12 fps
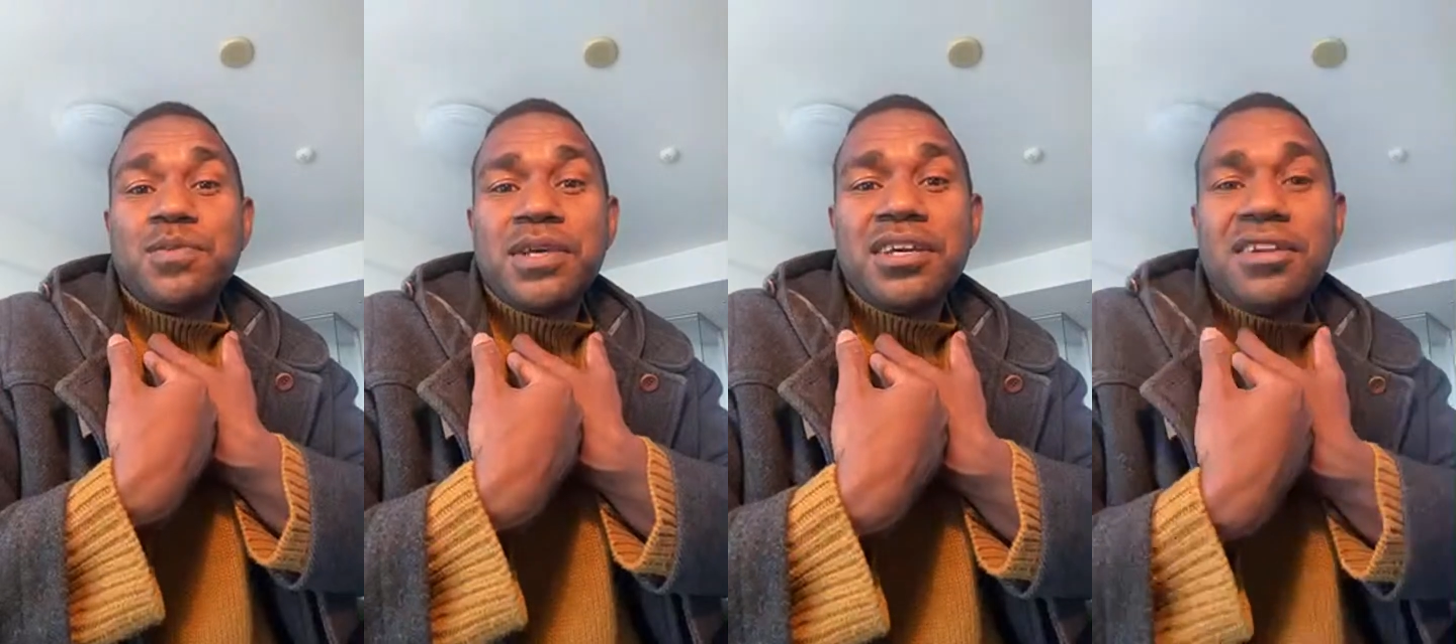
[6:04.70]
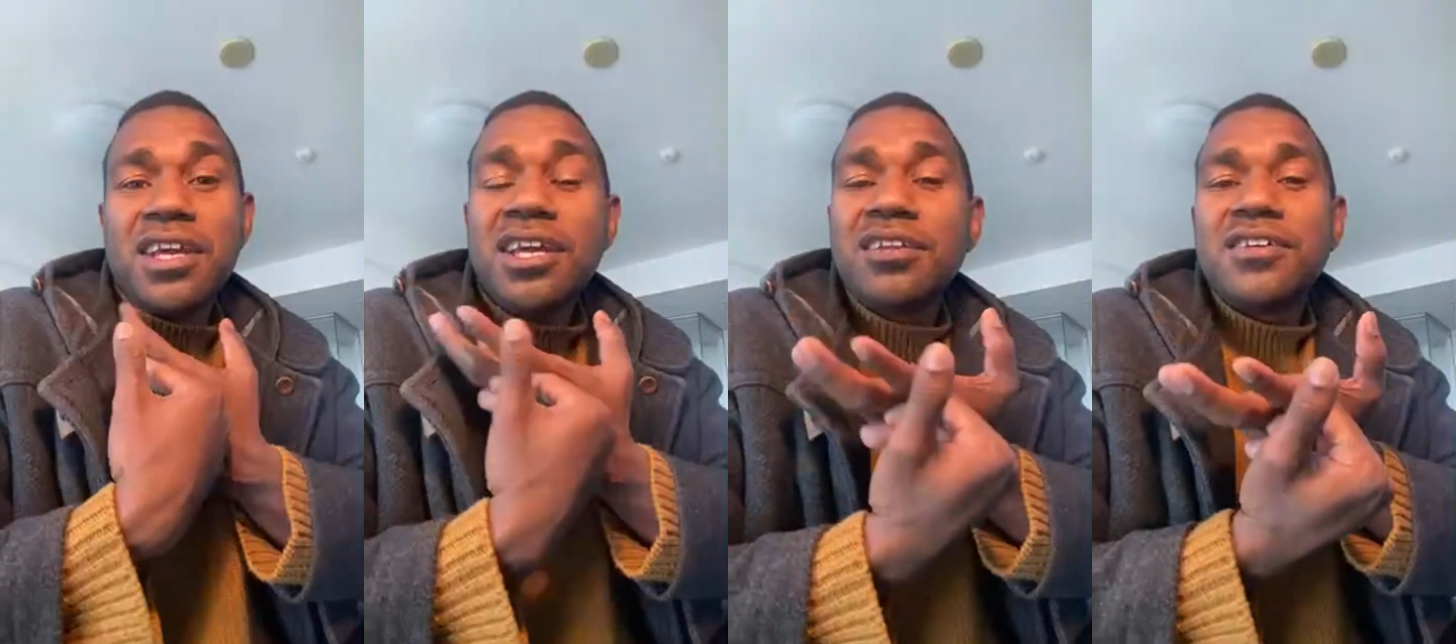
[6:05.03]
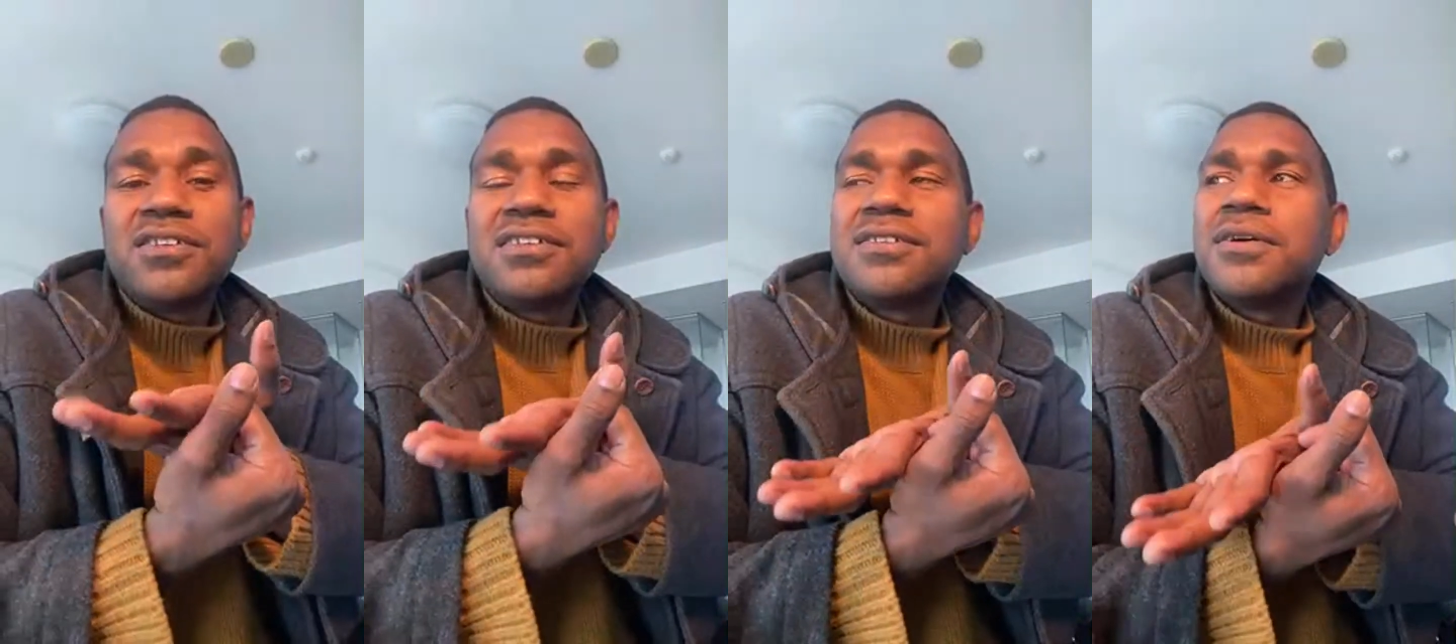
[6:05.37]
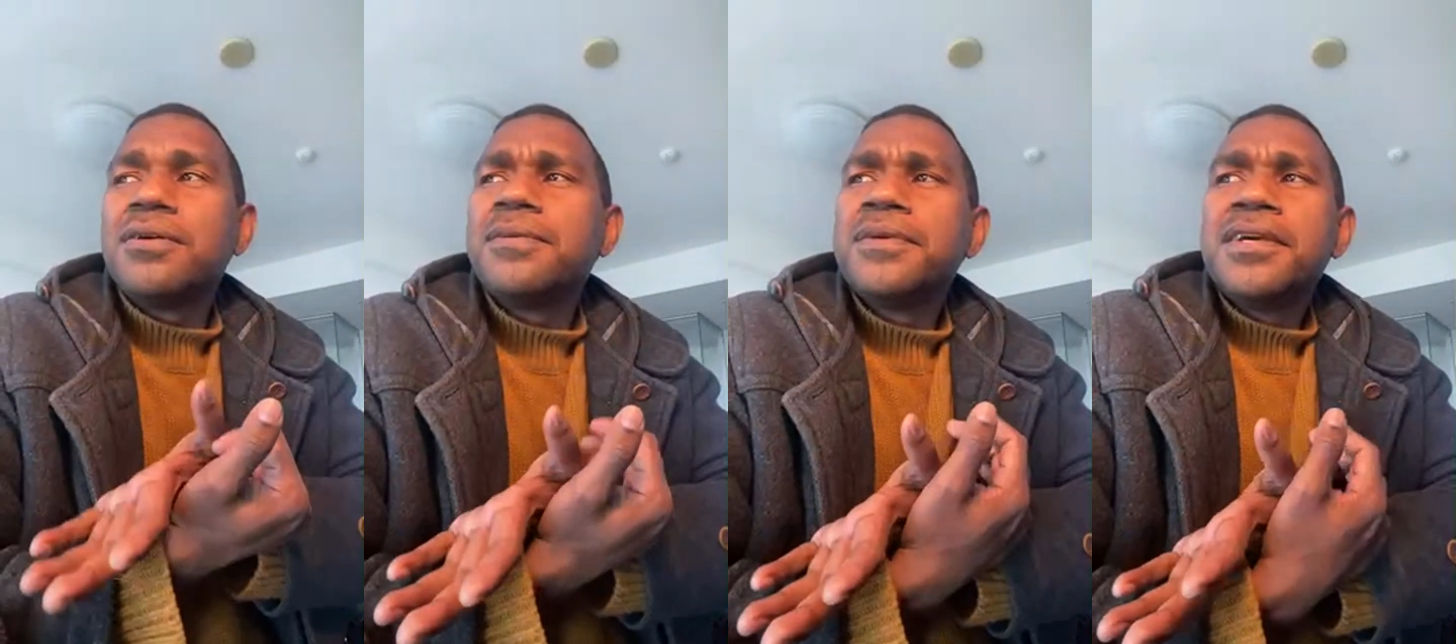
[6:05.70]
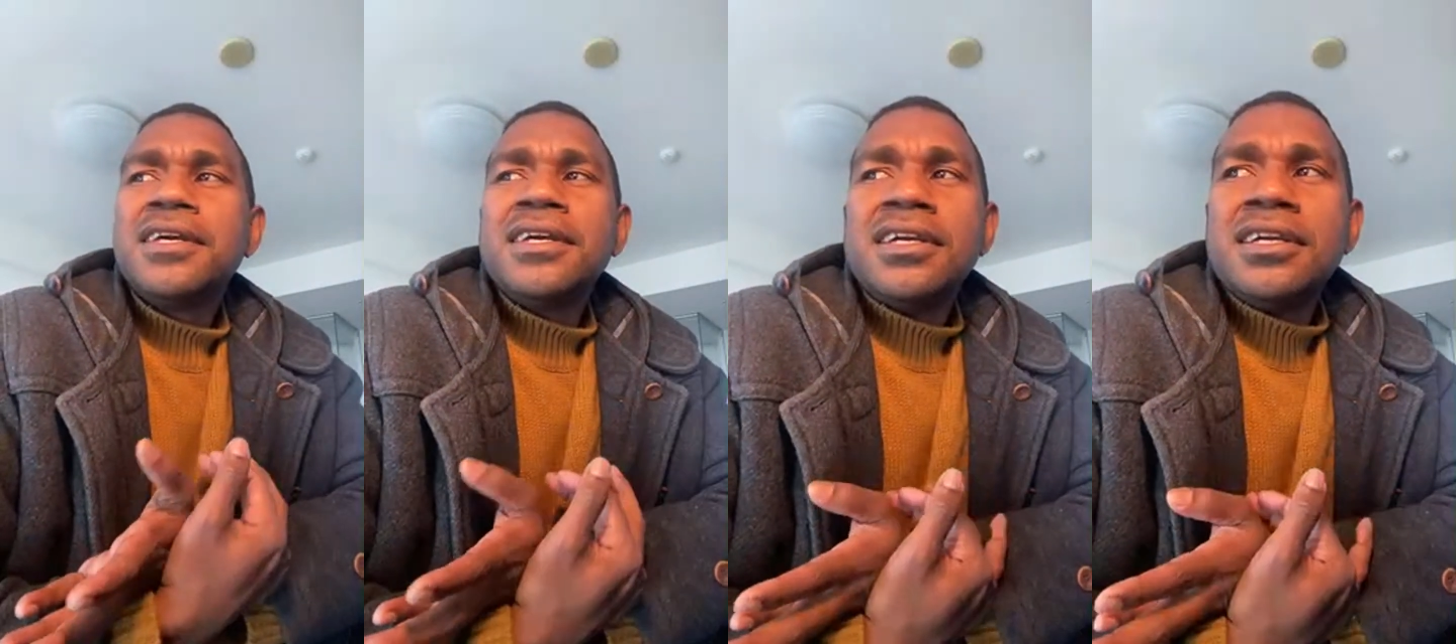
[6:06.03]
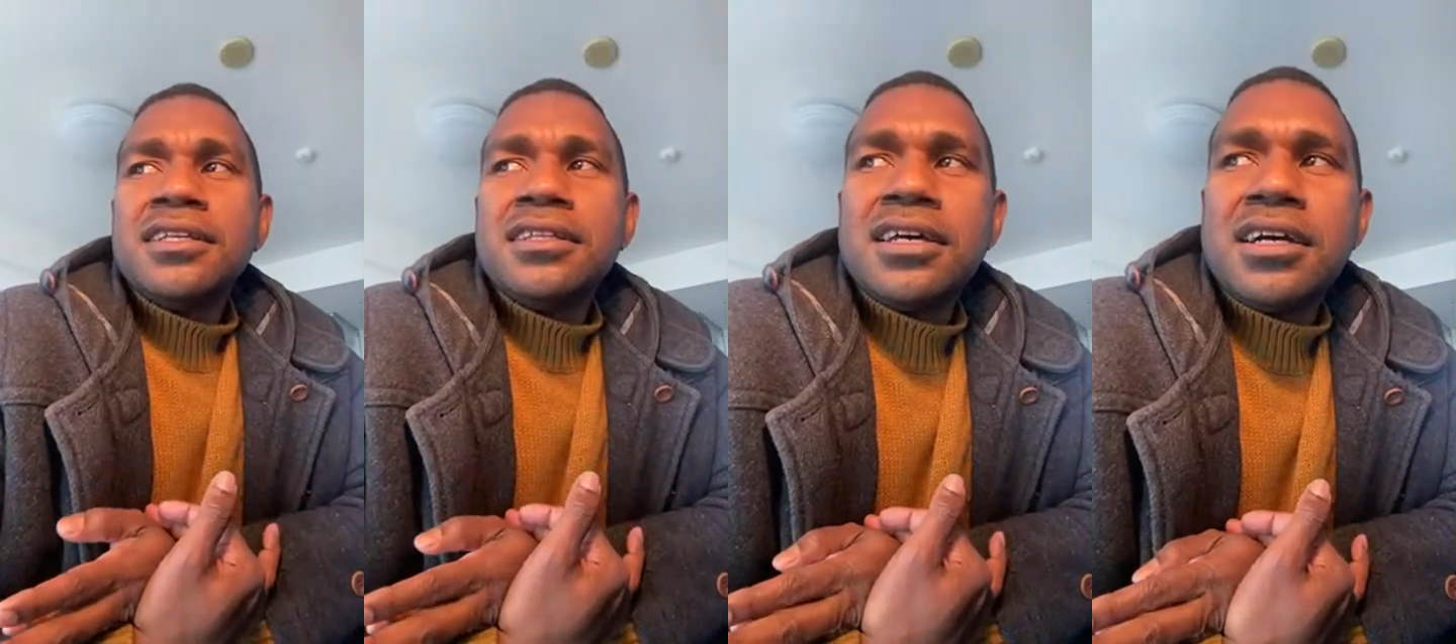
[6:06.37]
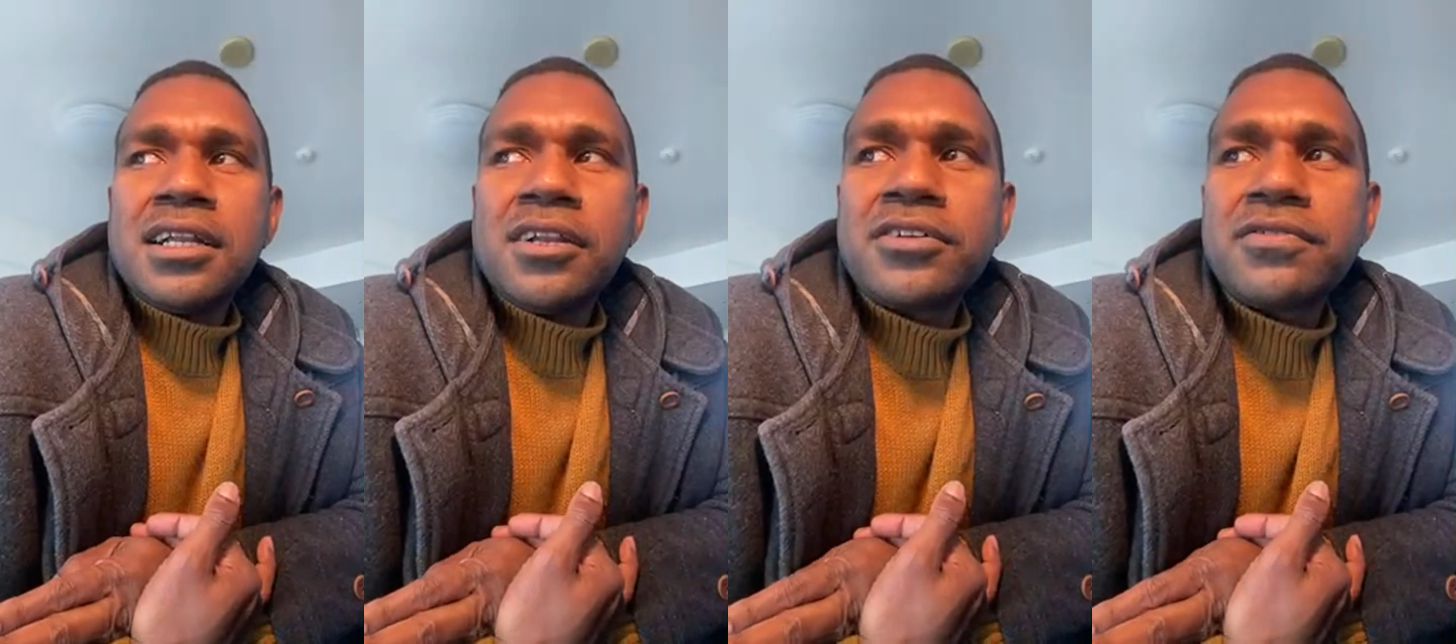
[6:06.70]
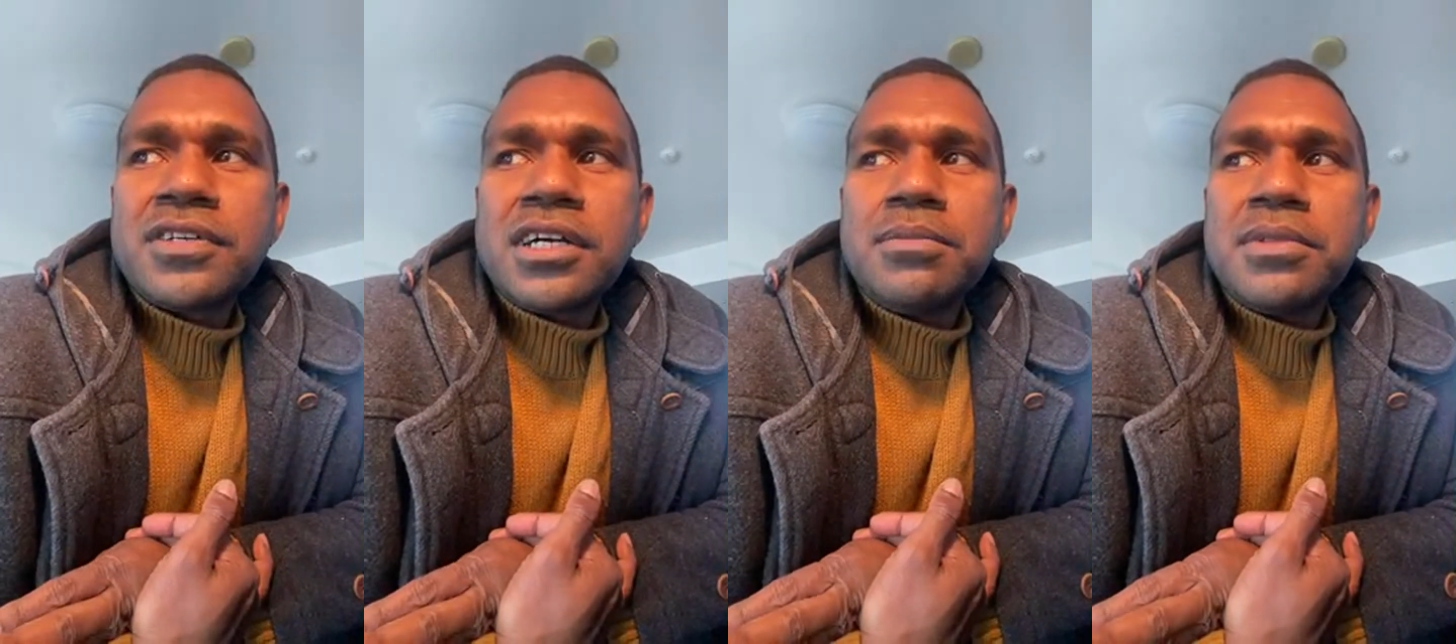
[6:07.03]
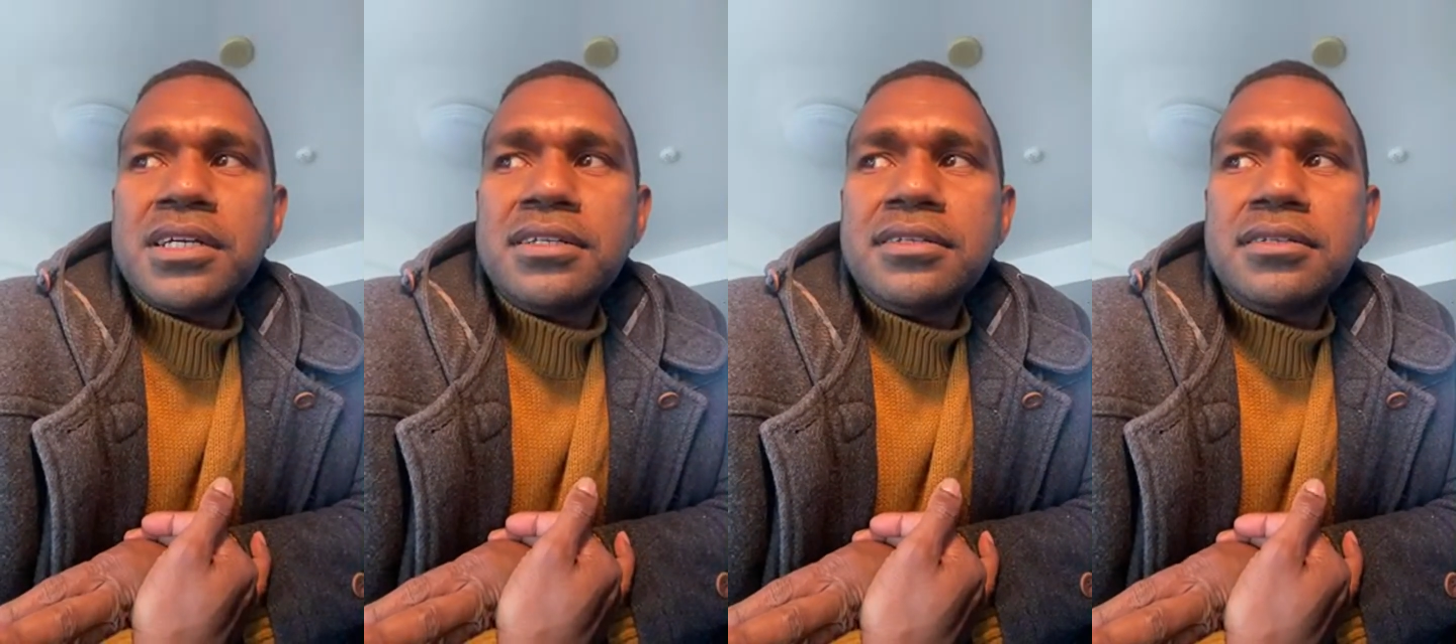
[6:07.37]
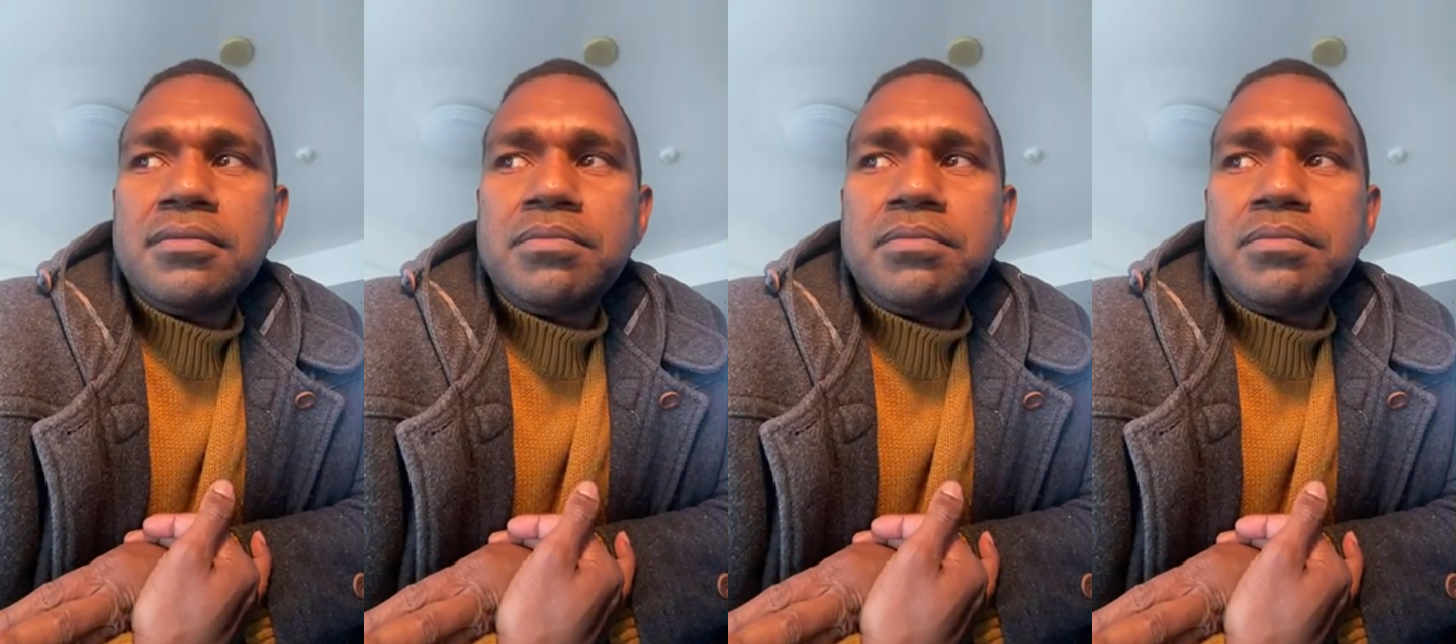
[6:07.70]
speak in English. So a lot of time that